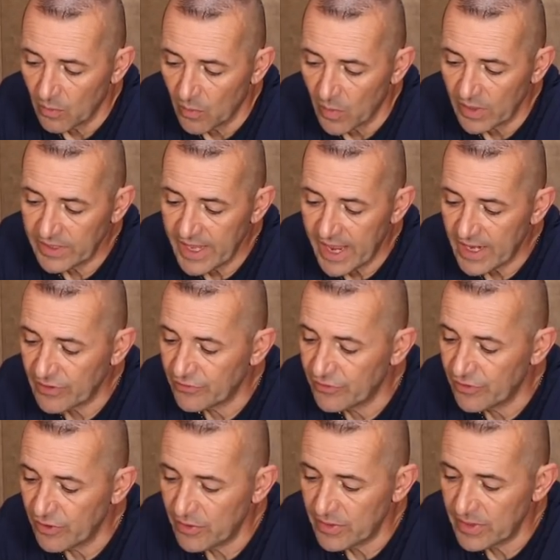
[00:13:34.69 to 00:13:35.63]
What that'll
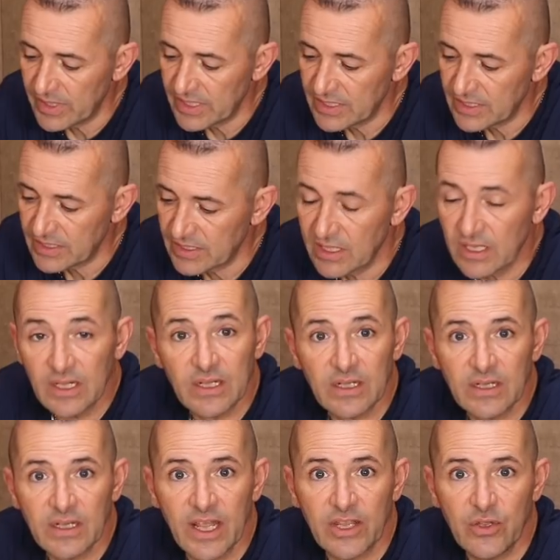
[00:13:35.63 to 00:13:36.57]
do is
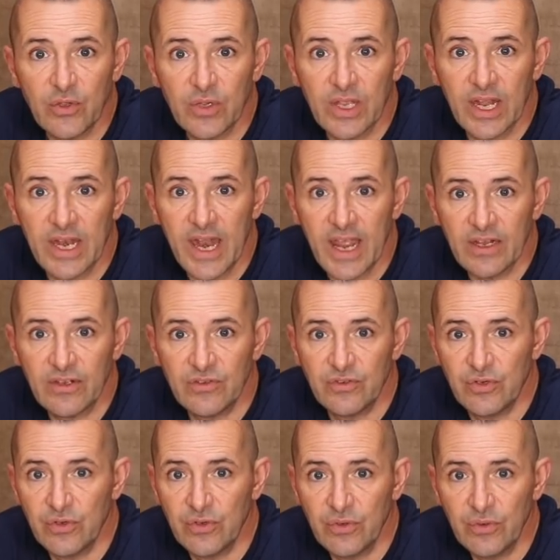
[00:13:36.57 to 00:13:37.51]
let you
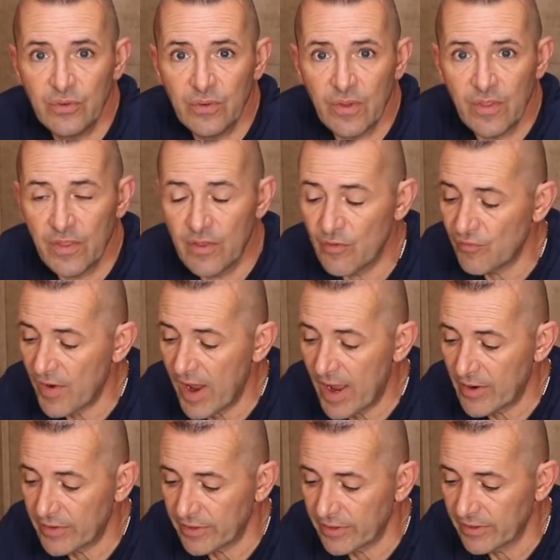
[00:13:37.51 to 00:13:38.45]
connect to the
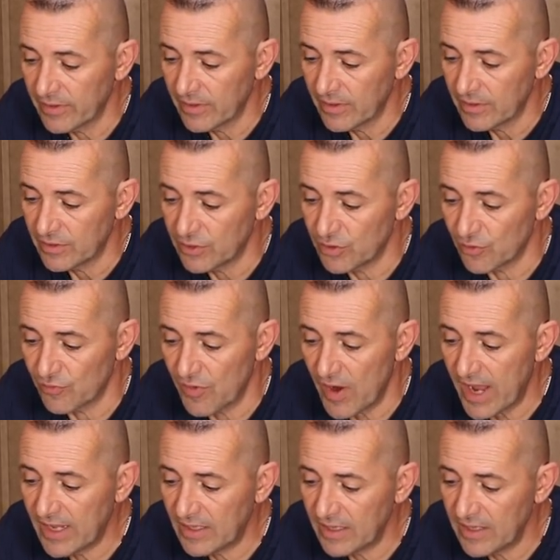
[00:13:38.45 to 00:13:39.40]
router
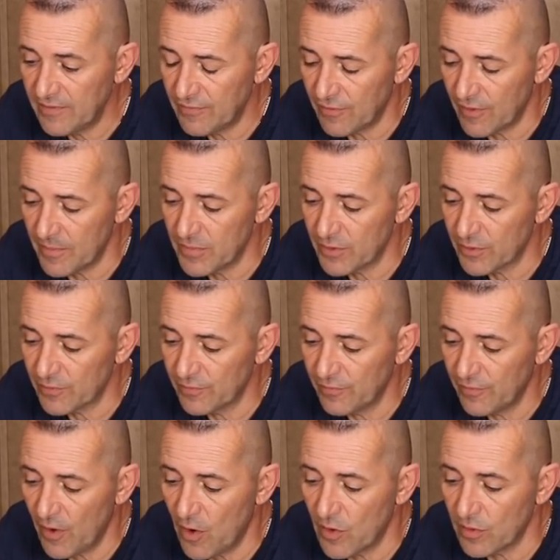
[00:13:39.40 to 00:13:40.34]
directly from your
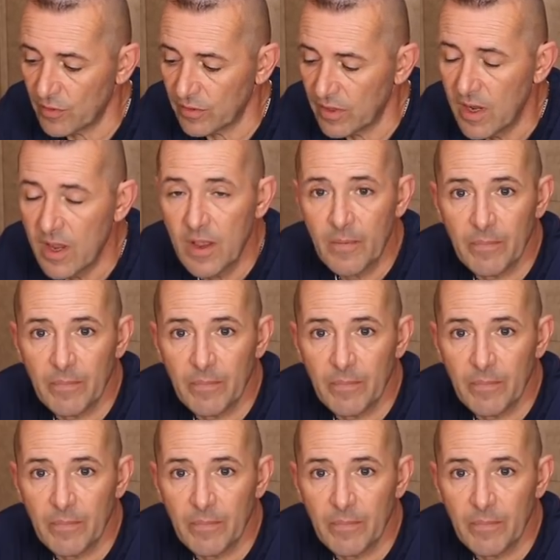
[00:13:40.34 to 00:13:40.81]
phone,